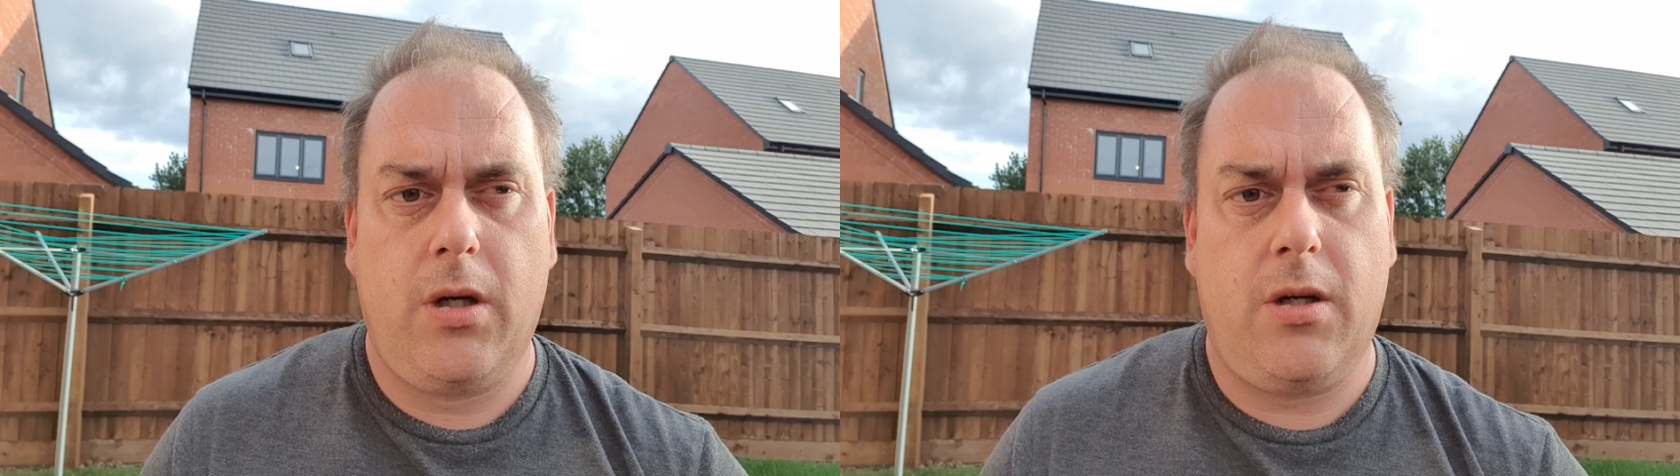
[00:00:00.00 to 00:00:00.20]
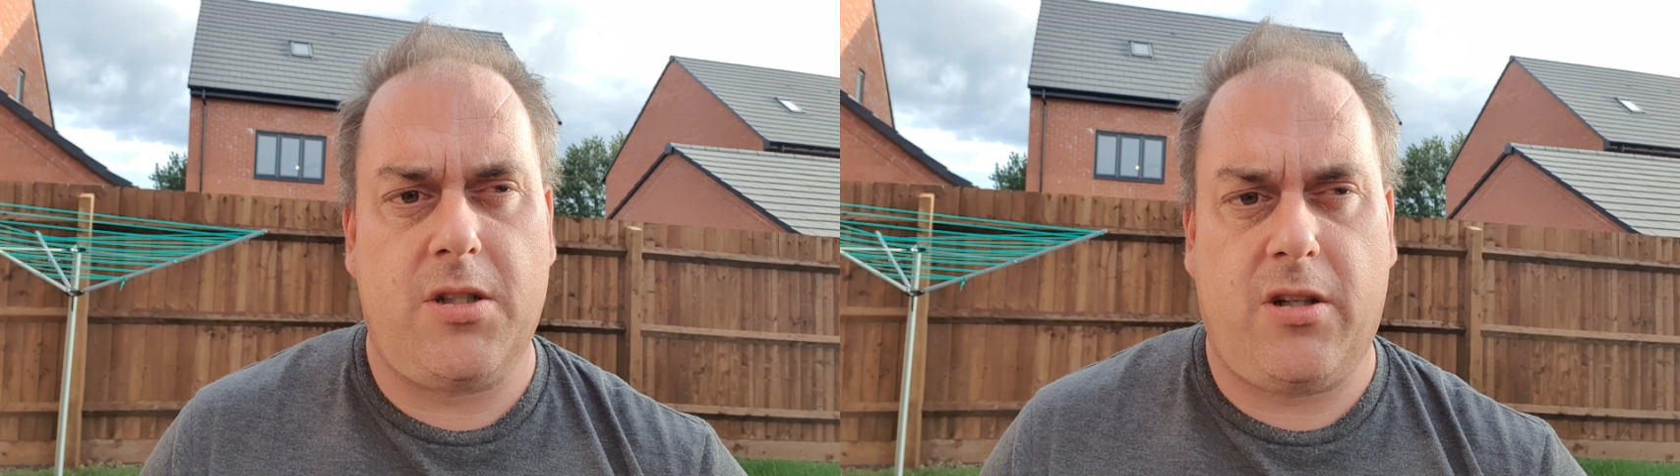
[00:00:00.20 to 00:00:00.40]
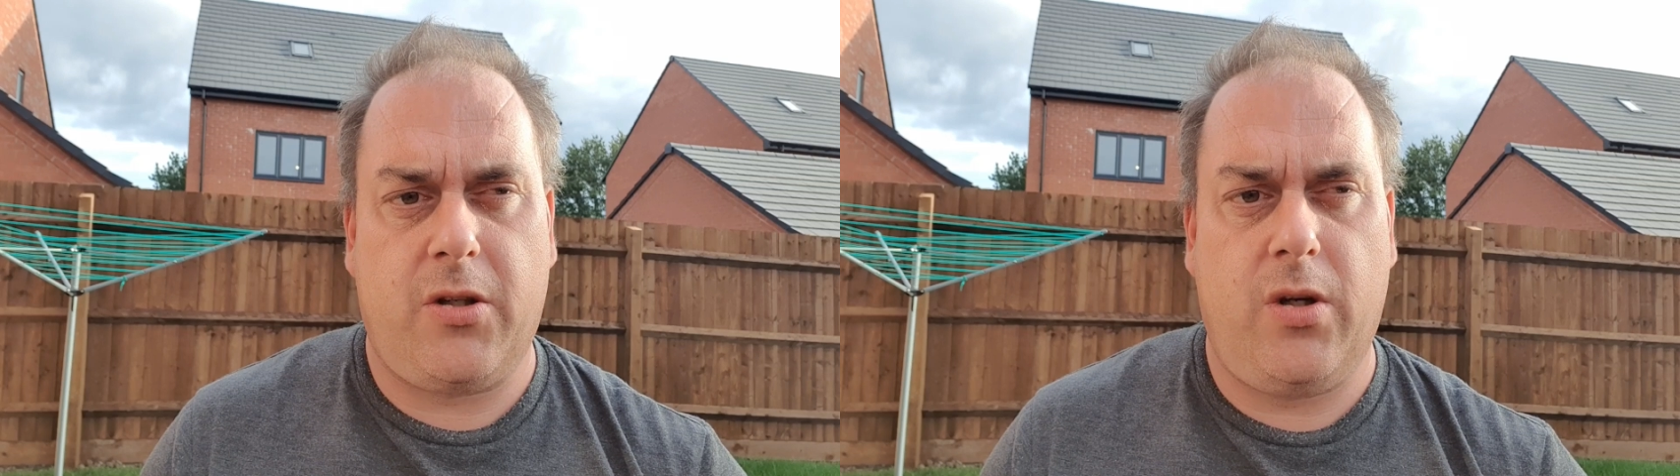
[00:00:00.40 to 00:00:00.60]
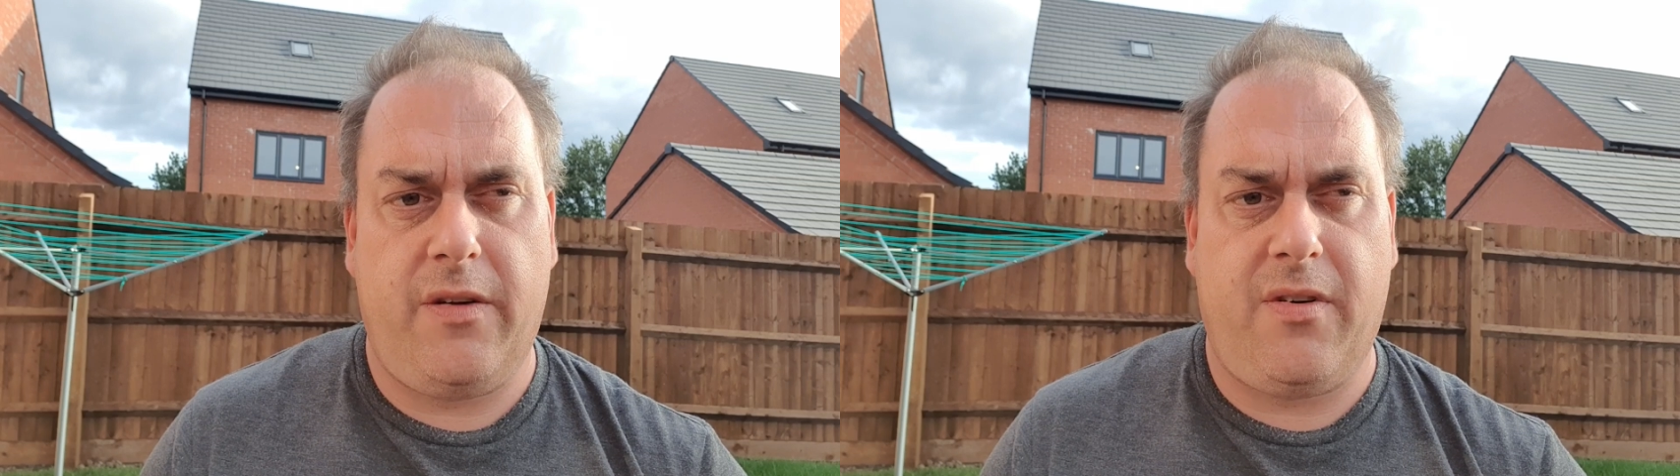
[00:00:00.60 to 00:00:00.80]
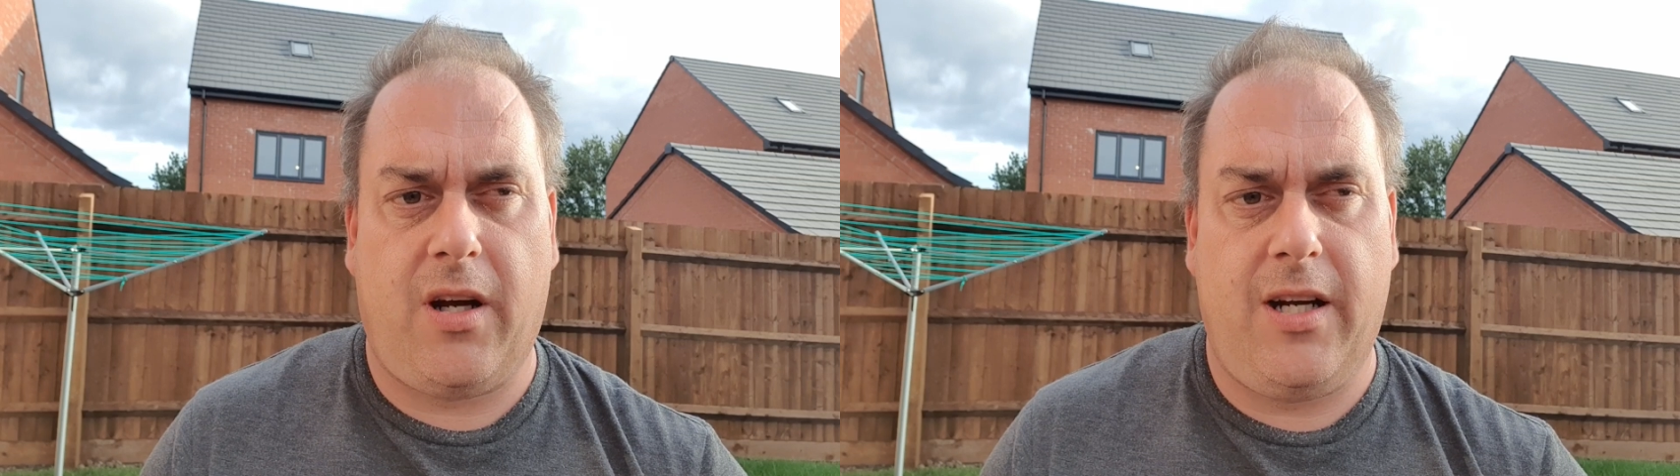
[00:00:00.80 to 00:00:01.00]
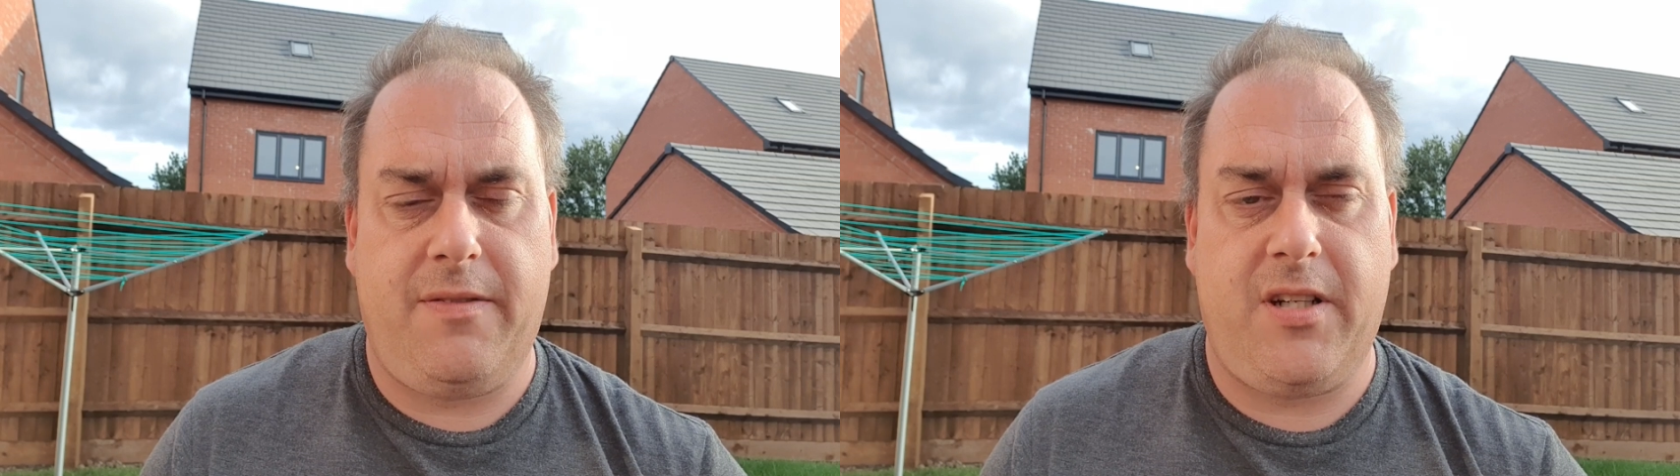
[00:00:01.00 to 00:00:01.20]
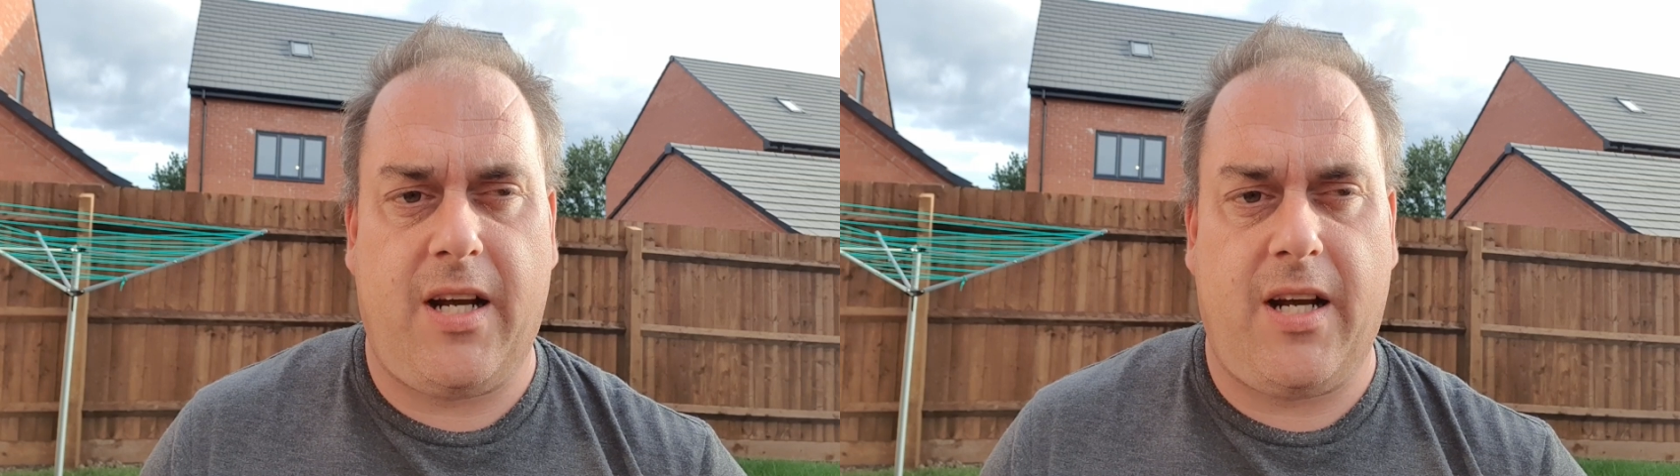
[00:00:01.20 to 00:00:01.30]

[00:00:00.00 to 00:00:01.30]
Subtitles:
because I lived